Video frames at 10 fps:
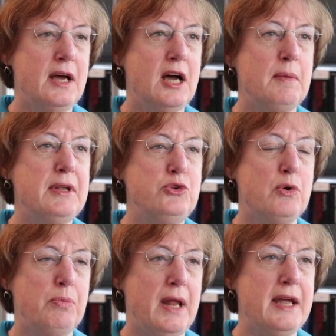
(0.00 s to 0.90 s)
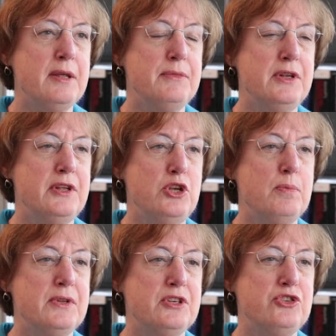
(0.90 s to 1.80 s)
um, and to apply them to the
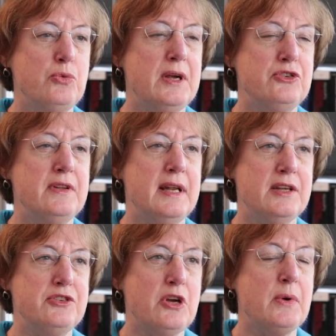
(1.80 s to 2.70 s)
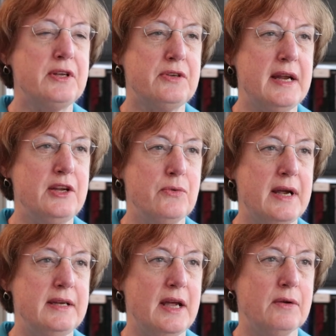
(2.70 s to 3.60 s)
human situation that is so exciting
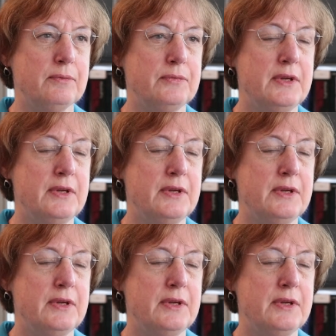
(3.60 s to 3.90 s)
right now.